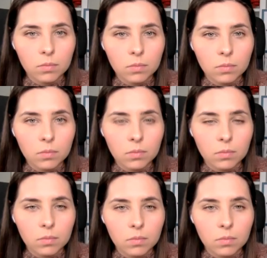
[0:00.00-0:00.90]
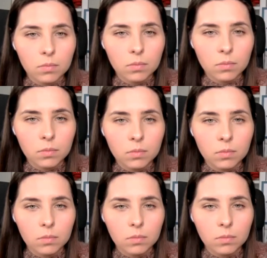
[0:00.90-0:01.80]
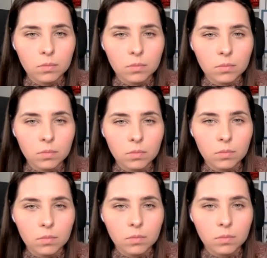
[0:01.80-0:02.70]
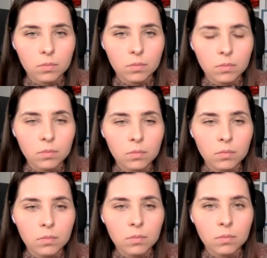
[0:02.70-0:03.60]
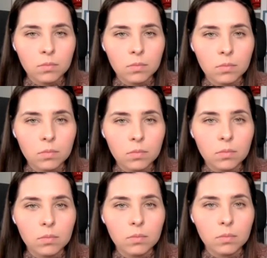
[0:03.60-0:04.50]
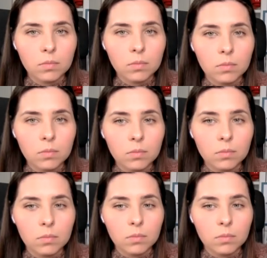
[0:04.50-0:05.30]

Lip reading: No words are spoken by the person on screen.